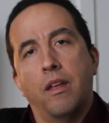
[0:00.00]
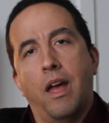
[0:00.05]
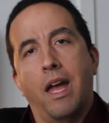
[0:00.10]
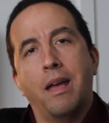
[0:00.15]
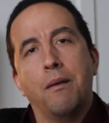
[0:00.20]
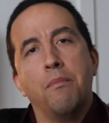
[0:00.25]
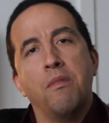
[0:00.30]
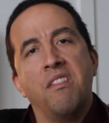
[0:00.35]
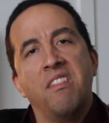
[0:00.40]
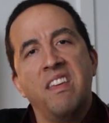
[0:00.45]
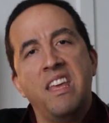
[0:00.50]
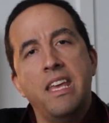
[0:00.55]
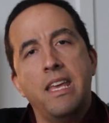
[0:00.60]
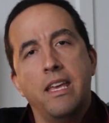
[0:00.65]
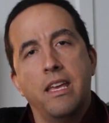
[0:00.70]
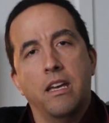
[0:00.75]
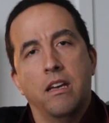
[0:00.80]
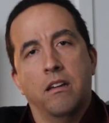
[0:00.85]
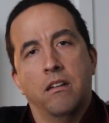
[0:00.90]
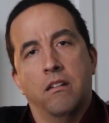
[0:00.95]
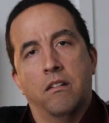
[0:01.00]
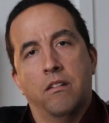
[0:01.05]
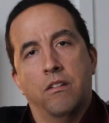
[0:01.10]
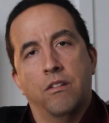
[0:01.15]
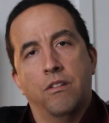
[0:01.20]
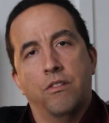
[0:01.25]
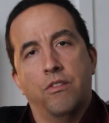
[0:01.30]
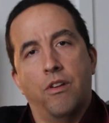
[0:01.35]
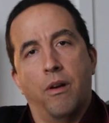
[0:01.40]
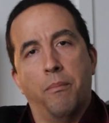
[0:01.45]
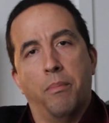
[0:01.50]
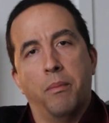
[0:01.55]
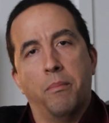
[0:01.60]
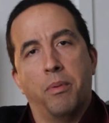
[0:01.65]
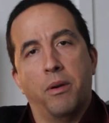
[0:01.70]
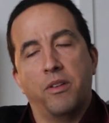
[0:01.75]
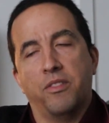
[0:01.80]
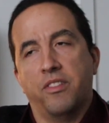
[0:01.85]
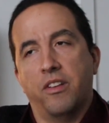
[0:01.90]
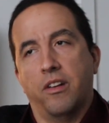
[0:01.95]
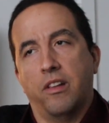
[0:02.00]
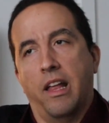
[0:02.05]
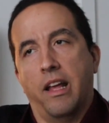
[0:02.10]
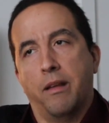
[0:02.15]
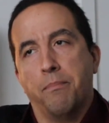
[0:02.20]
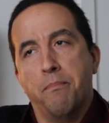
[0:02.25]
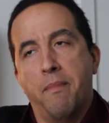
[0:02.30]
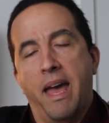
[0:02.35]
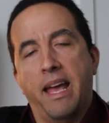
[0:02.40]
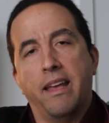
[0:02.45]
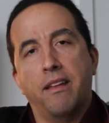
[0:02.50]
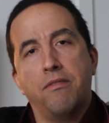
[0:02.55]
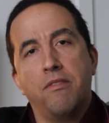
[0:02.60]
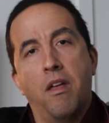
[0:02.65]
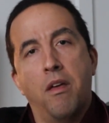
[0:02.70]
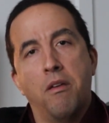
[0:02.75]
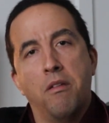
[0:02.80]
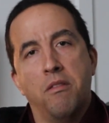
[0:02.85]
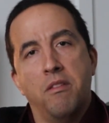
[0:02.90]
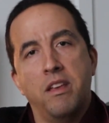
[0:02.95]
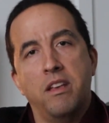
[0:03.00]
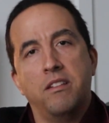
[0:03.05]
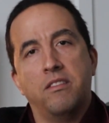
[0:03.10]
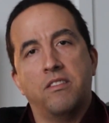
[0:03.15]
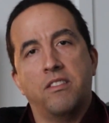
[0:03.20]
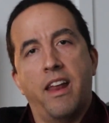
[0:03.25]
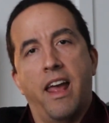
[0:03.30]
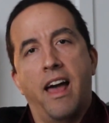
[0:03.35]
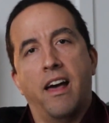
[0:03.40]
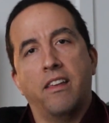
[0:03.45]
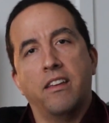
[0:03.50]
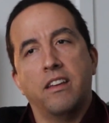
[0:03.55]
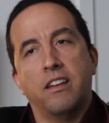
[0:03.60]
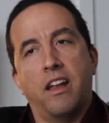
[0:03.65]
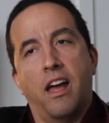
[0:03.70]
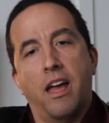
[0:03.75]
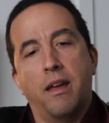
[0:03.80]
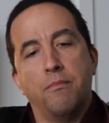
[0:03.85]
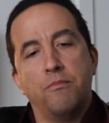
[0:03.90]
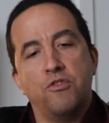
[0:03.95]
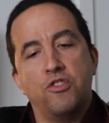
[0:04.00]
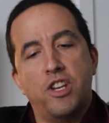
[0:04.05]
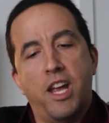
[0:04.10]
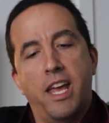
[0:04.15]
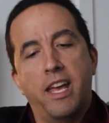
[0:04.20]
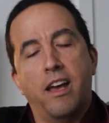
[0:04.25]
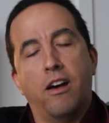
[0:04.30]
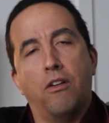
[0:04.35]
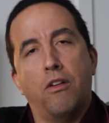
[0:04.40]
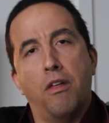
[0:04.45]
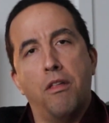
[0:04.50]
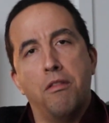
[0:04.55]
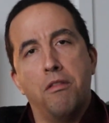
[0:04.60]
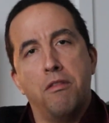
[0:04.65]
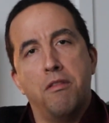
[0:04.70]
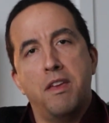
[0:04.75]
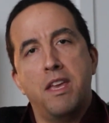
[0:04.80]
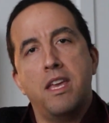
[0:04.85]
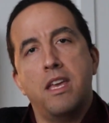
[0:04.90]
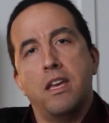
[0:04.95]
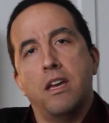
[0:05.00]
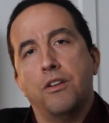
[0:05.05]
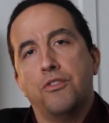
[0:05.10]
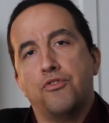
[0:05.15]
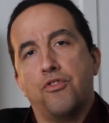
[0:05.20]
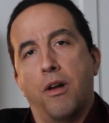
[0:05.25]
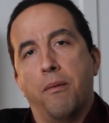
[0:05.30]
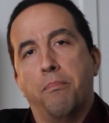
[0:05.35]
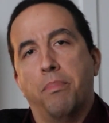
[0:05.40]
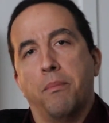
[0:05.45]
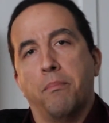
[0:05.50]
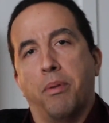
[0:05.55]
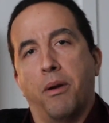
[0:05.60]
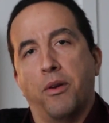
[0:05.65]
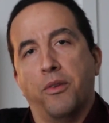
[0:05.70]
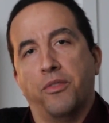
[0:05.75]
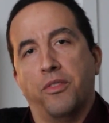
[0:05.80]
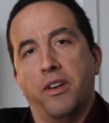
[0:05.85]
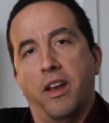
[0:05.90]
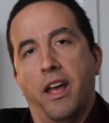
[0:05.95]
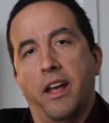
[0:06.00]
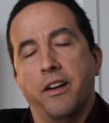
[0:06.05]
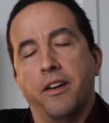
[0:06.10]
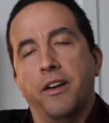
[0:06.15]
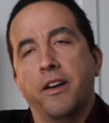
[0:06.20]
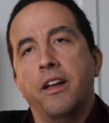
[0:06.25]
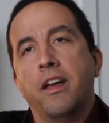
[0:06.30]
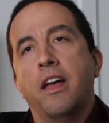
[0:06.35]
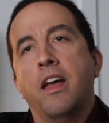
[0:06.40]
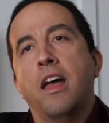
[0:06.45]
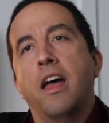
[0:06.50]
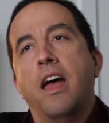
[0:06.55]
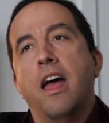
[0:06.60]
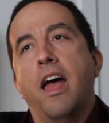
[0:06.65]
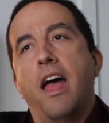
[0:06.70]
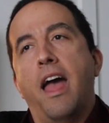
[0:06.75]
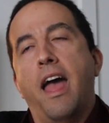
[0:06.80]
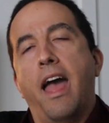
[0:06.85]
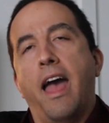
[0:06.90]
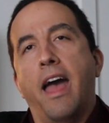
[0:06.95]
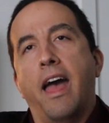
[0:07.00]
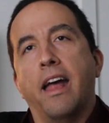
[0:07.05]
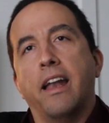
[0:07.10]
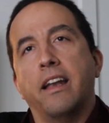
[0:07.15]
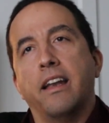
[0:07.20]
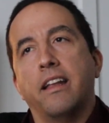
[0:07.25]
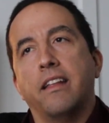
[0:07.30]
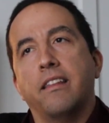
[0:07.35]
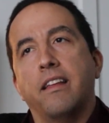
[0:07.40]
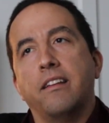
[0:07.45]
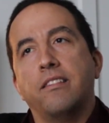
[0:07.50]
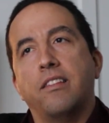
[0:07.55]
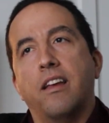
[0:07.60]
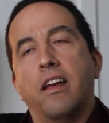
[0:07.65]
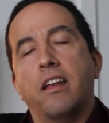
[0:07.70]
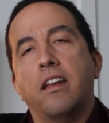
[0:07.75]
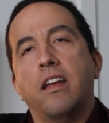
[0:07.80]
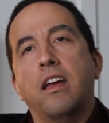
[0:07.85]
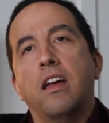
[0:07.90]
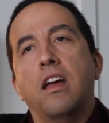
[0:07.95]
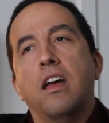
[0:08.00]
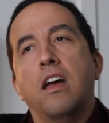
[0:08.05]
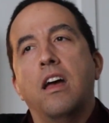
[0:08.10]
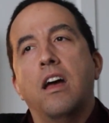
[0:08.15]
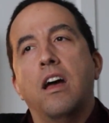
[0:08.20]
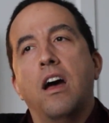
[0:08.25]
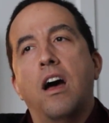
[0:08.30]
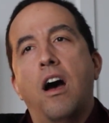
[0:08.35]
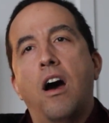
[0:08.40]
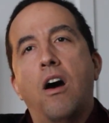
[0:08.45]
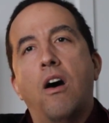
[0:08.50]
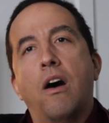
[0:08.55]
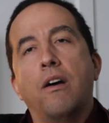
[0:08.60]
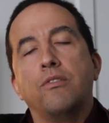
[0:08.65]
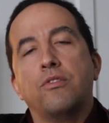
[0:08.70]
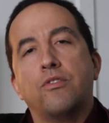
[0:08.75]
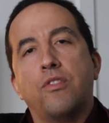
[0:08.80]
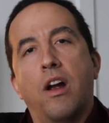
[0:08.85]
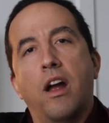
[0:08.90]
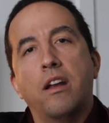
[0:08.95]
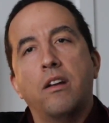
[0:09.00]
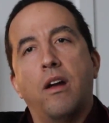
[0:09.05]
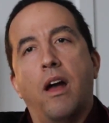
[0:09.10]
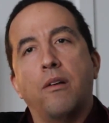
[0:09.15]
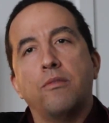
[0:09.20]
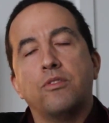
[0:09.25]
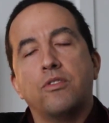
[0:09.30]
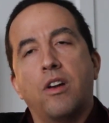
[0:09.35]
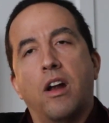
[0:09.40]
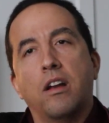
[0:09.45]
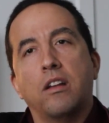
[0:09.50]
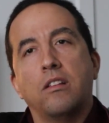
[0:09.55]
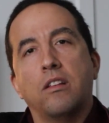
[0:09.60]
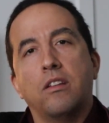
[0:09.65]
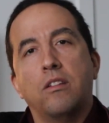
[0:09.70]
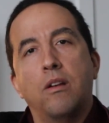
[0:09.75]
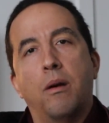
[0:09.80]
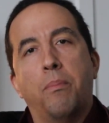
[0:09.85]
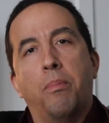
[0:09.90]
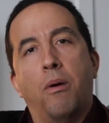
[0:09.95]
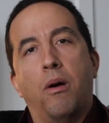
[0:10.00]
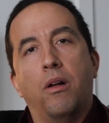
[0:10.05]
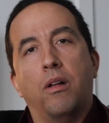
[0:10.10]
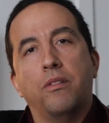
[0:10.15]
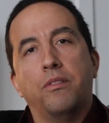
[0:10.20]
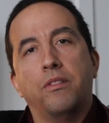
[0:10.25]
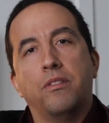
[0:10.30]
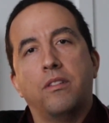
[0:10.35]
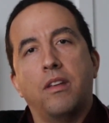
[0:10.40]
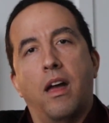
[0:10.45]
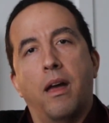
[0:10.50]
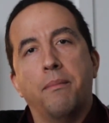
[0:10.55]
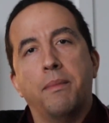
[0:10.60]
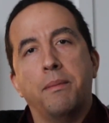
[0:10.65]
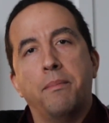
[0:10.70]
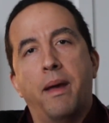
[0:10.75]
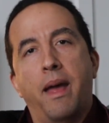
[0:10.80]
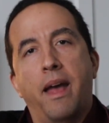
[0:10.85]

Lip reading: I am the Trump impersonator, like Megan the Stallion. I am JL the Trump impersonator. And they said, oh, I was trying to look you up all time in